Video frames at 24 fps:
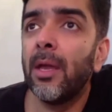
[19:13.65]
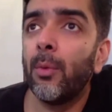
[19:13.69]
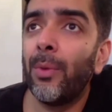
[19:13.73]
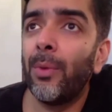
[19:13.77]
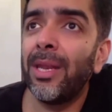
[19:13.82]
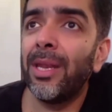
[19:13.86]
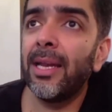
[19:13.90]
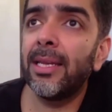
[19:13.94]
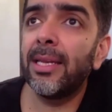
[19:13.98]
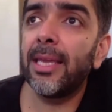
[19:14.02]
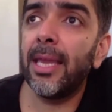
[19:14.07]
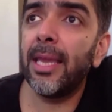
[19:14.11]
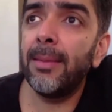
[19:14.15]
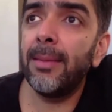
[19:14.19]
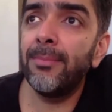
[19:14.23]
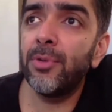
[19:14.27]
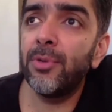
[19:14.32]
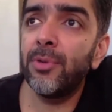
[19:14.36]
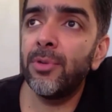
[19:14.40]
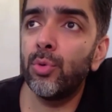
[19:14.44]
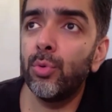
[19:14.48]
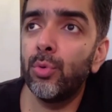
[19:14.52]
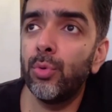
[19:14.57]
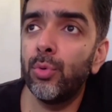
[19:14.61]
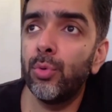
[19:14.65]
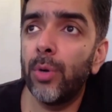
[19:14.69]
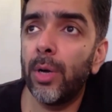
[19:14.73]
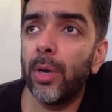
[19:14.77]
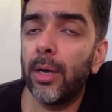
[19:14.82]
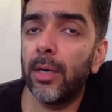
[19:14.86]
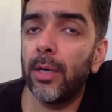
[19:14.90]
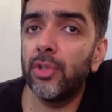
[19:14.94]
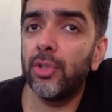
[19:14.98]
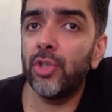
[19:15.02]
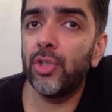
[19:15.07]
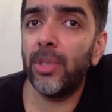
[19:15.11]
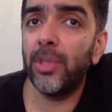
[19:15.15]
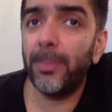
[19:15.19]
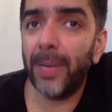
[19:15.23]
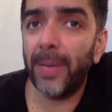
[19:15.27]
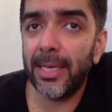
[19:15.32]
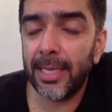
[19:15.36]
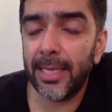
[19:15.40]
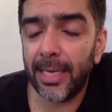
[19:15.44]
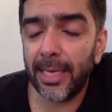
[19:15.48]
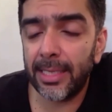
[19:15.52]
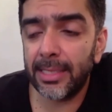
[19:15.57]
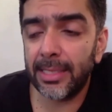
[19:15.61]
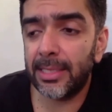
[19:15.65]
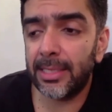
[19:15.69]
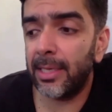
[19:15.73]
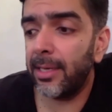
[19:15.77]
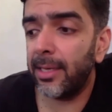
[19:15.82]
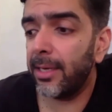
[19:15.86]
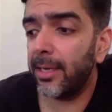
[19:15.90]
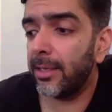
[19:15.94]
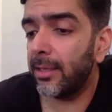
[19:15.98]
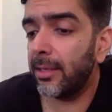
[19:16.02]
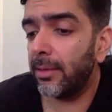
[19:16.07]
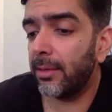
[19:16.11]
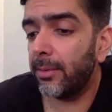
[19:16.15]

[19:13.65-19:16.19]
When it came to Cheap Air Tickets India,